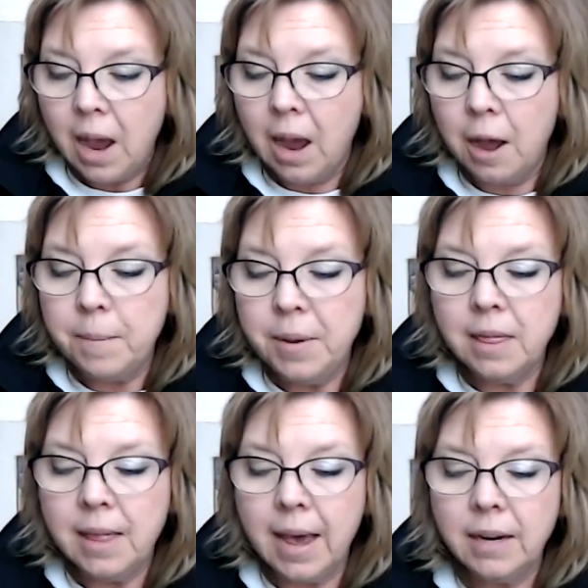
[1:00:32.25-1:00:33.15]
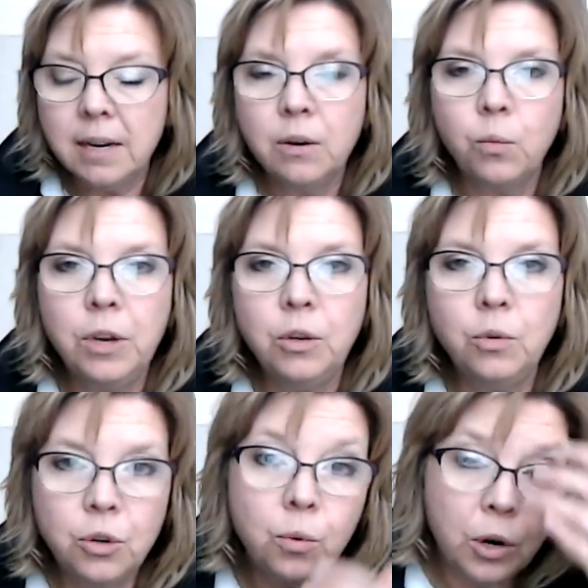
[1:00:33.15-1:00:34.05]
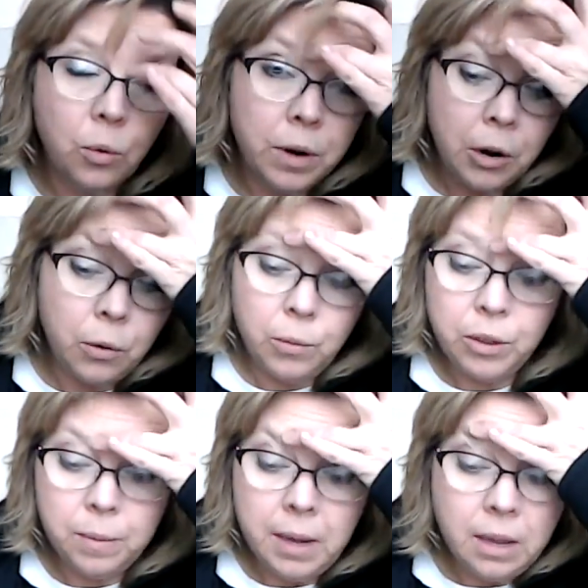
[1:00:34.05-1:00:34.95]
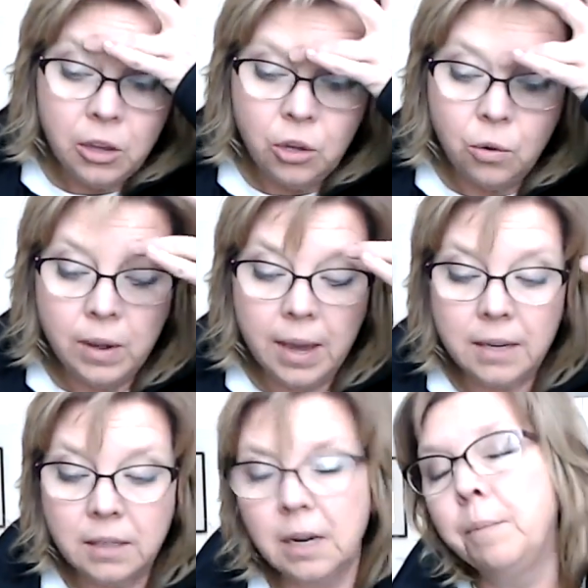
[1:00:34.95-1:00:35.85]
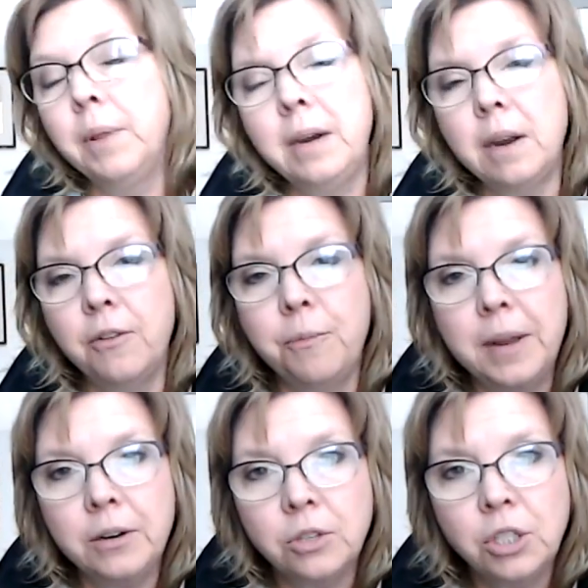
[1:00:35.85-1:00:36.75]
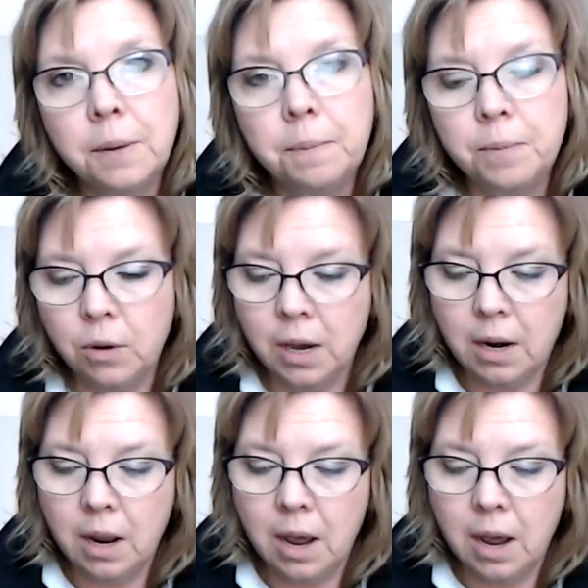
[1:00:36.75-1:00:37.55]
In that, when you do work one-on-one with me, you get a blend of mentorship, you get